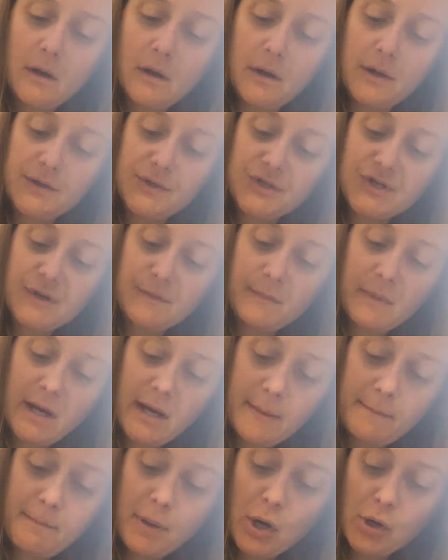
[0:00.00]
onto
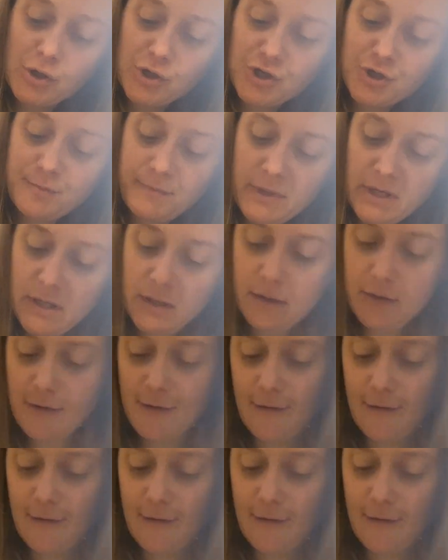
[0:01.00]
my parchment